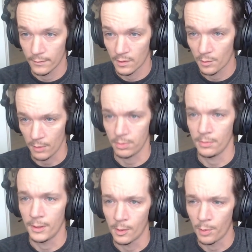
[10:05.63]
Probably
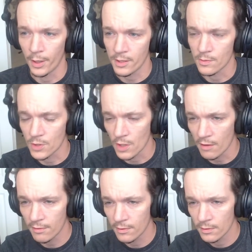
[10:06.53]
gonna break some
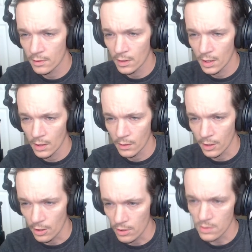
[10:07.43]
stuff. You're
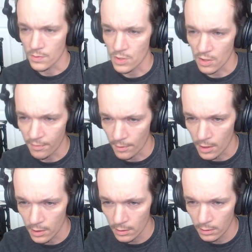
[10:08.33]
gonna do some stuff wrong,